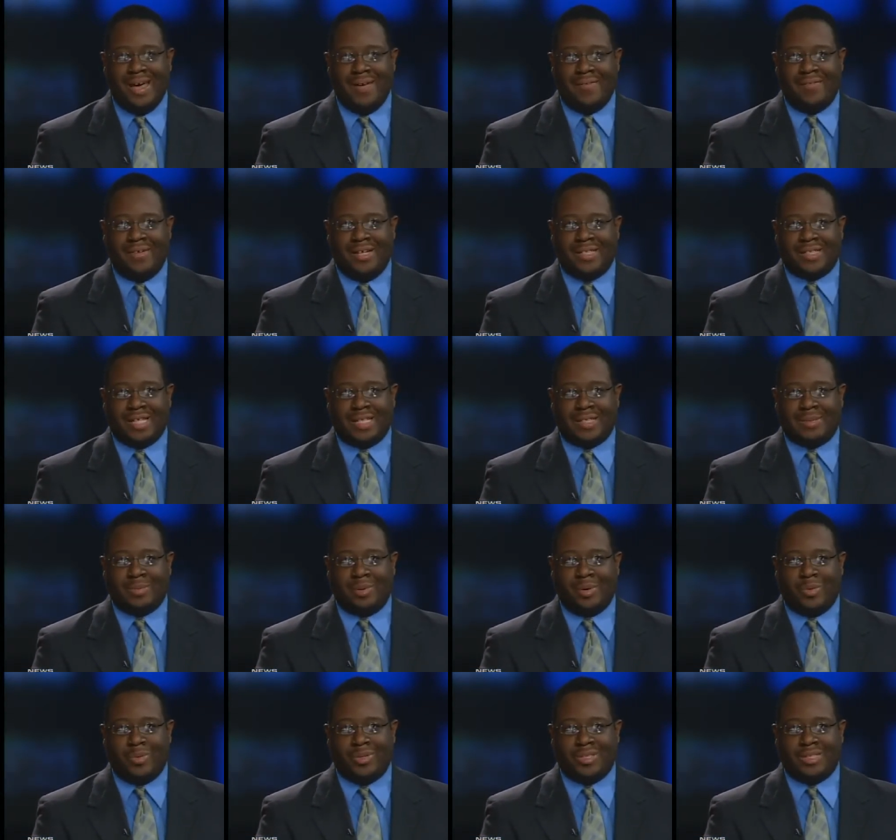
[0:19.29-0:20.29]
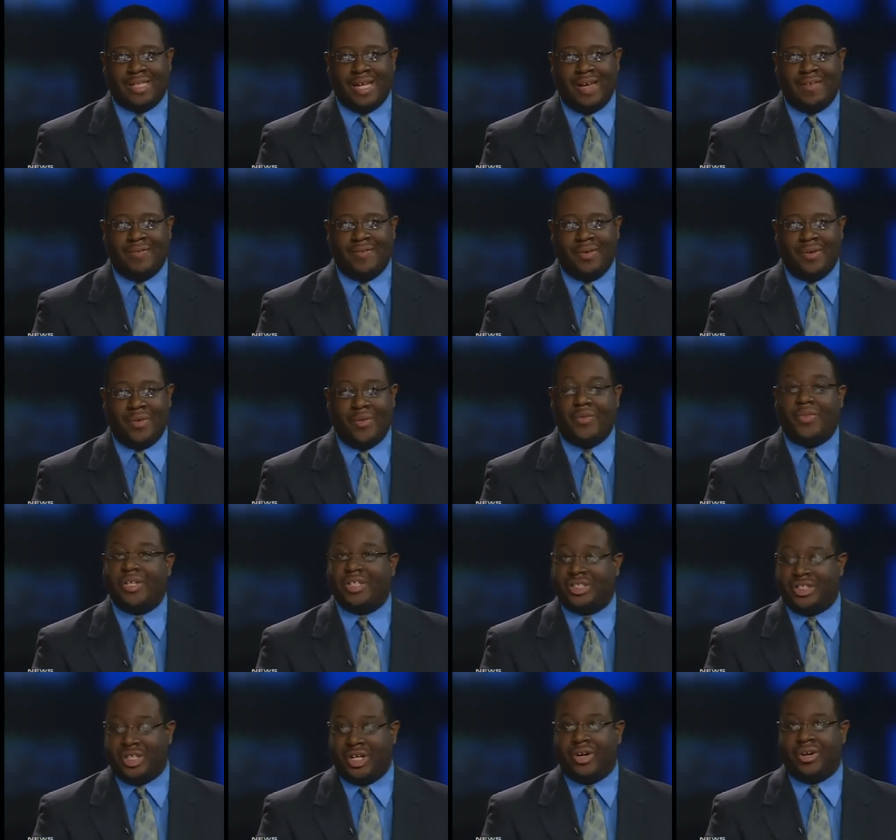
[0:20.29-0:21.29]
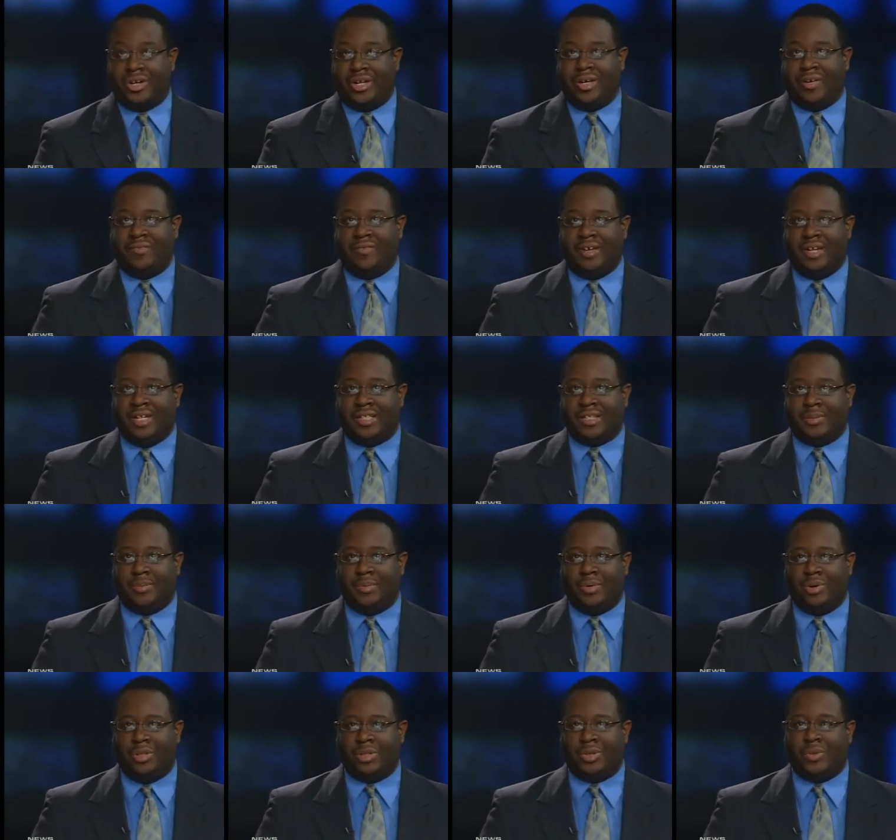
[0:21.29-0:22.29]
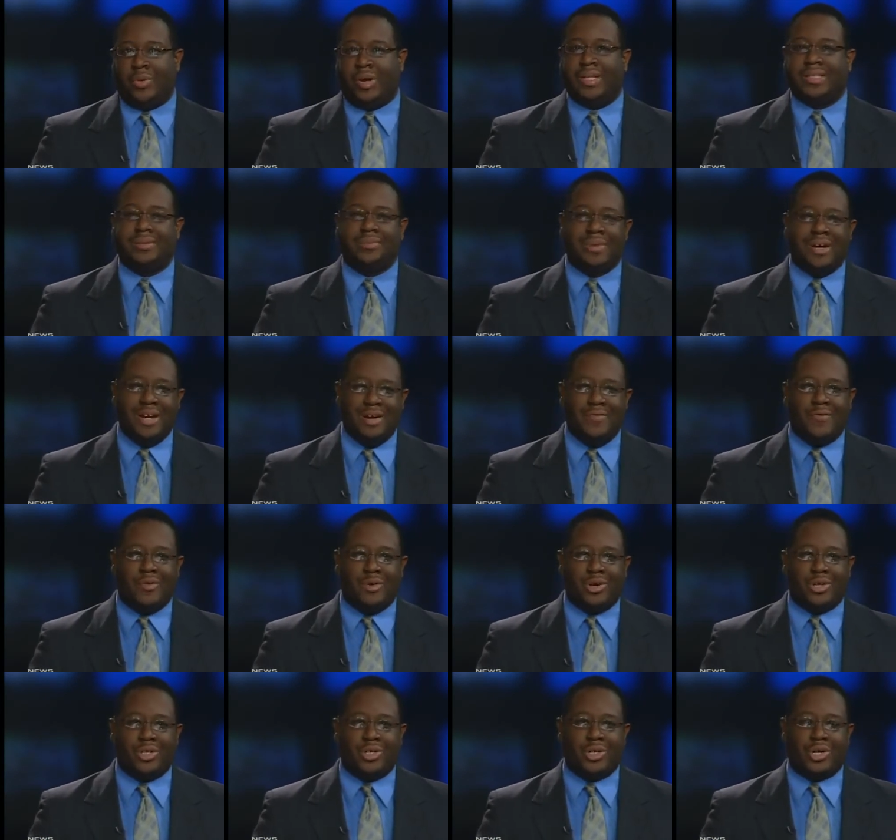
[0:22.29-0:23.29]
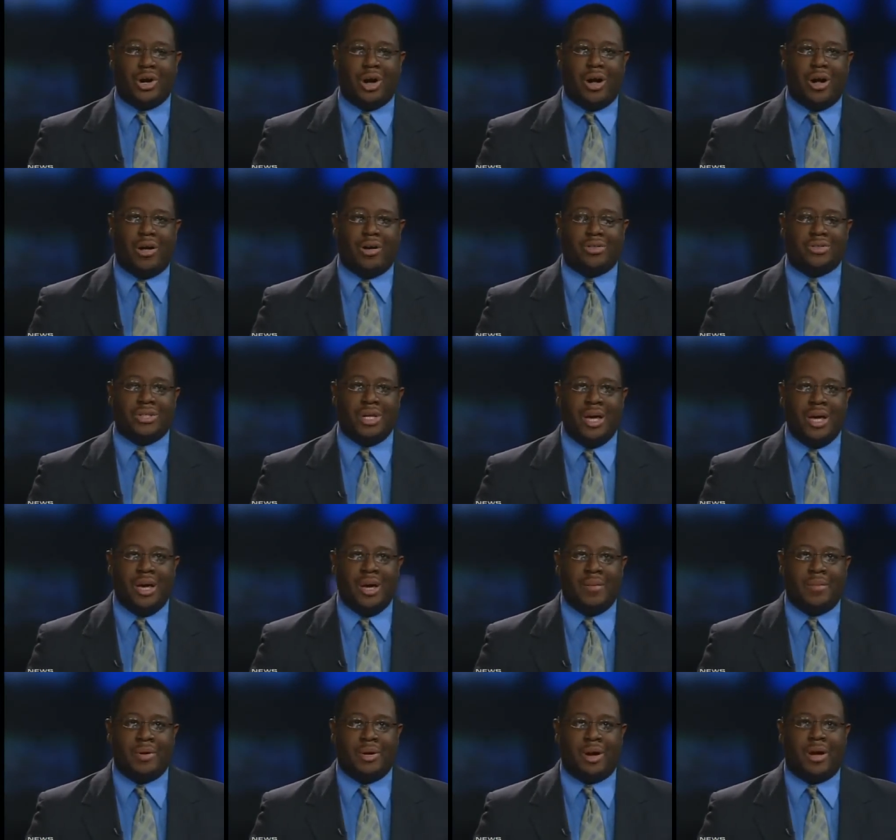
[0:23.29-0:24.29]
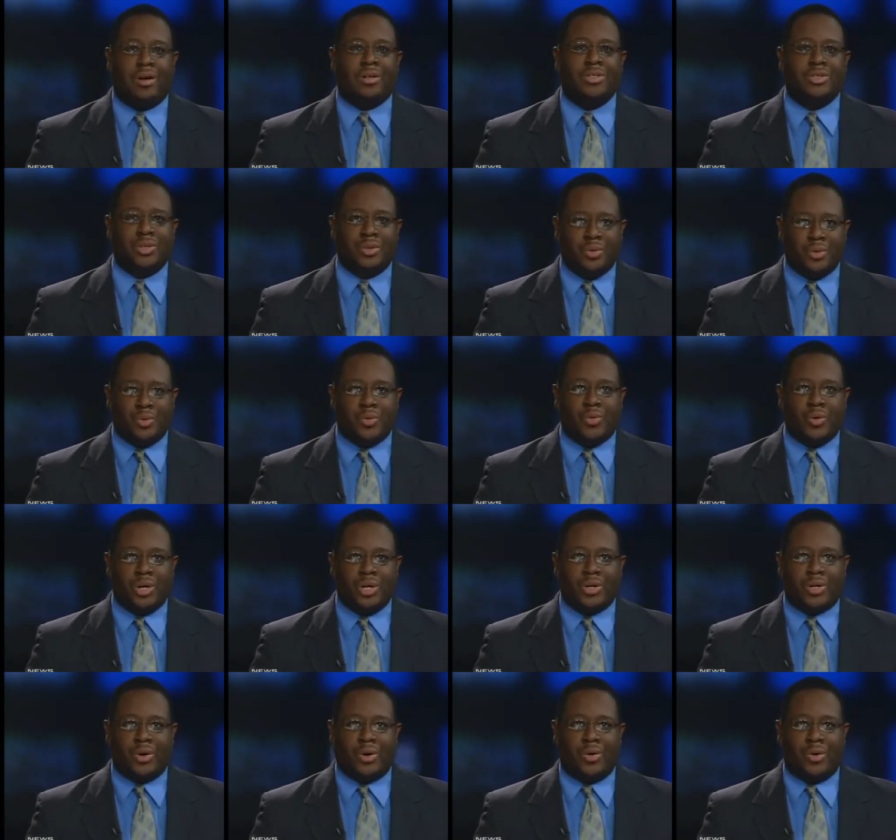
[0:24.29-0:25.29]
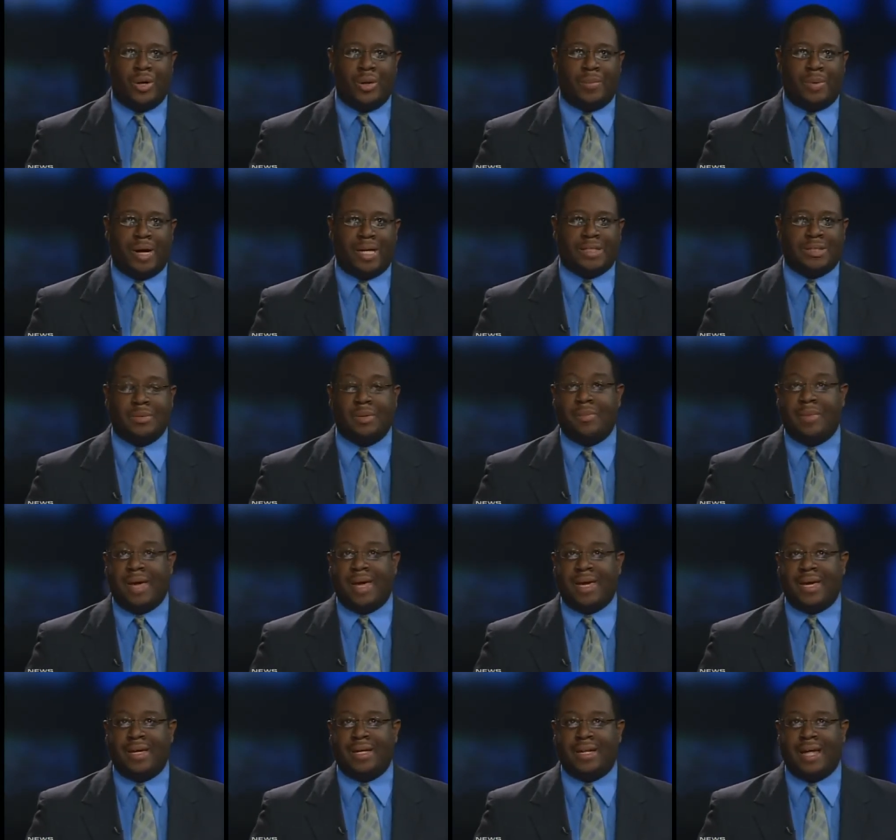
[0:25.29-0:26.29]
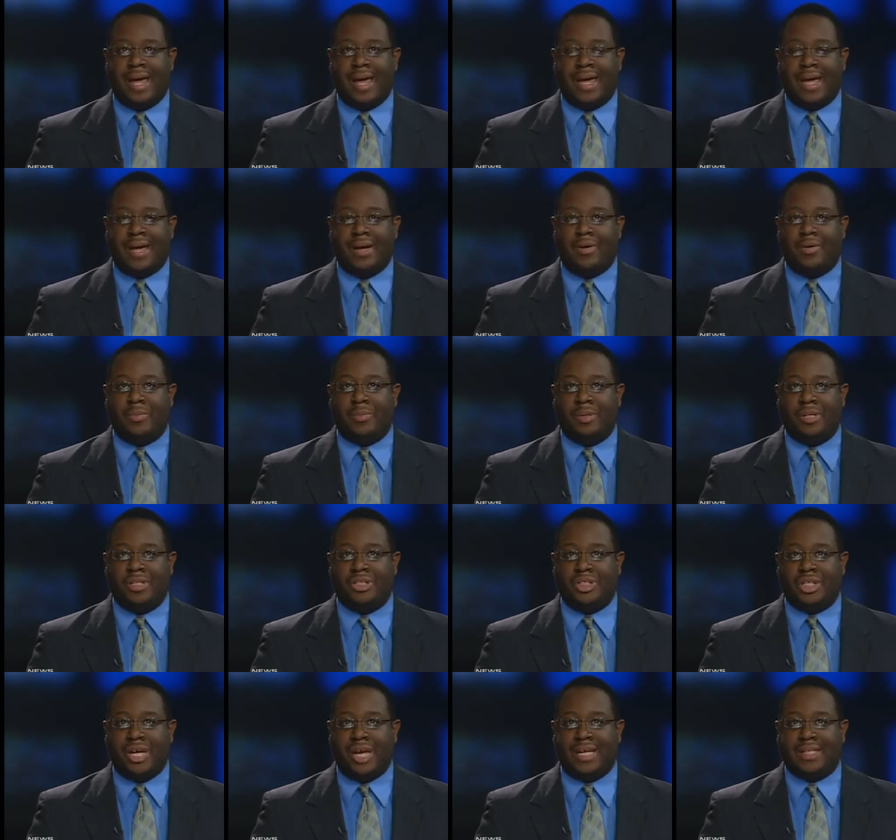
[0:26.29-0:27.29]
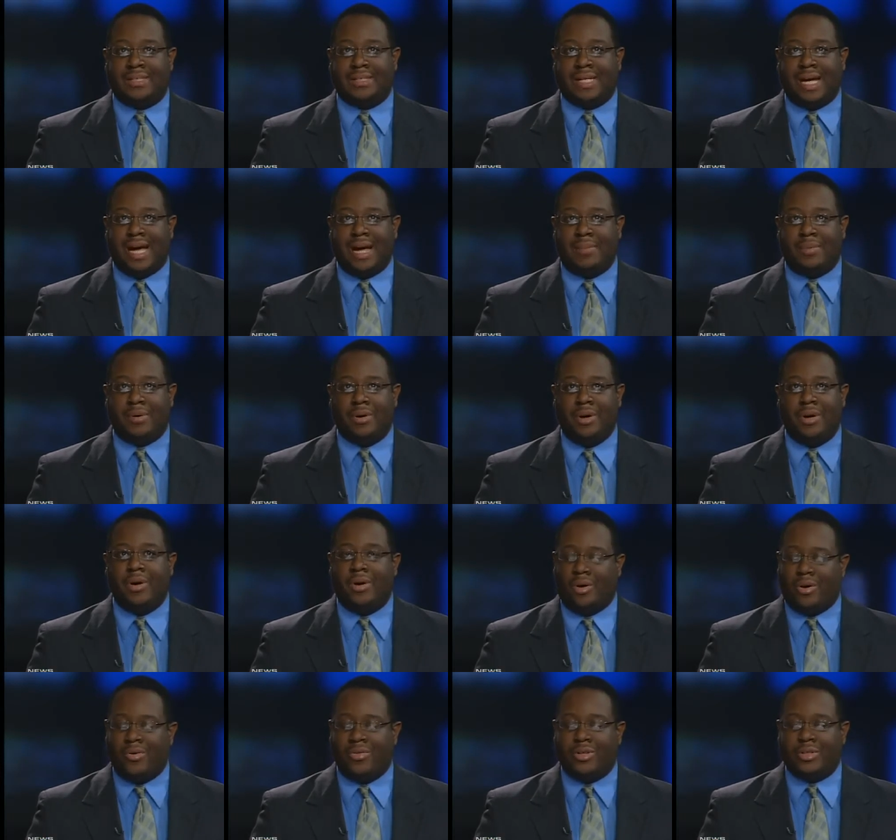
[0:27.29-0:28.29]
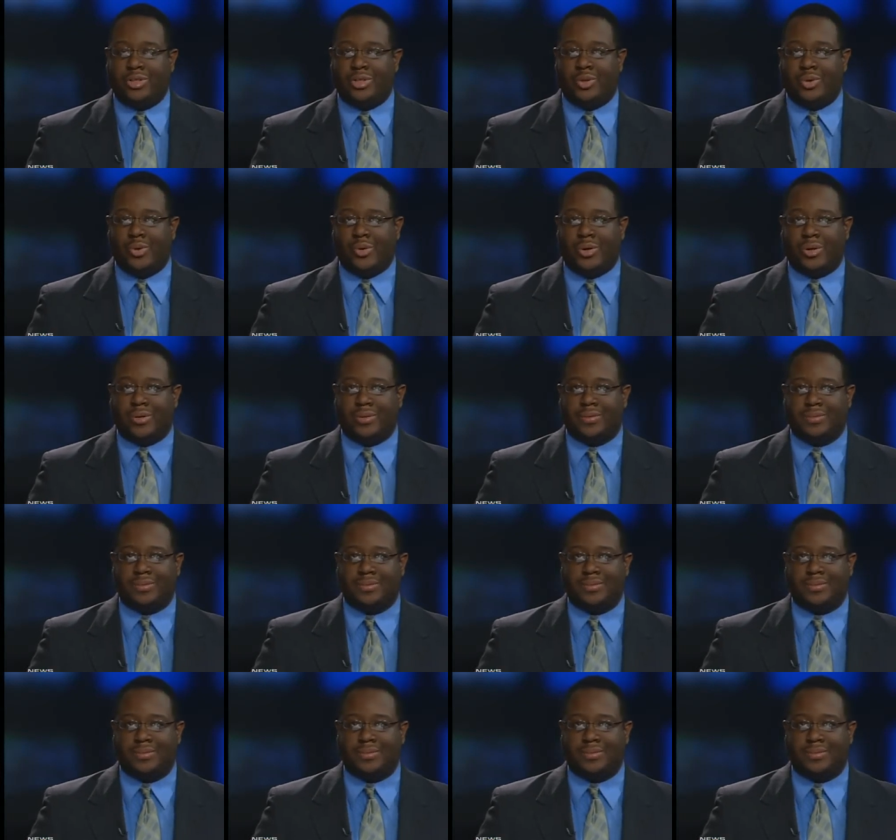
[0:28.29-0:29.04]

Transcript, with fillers: Fans I spoke with today feel this charity event is important to raise money for a good cause, but also critical in possibly making a LPGA stop on their tour.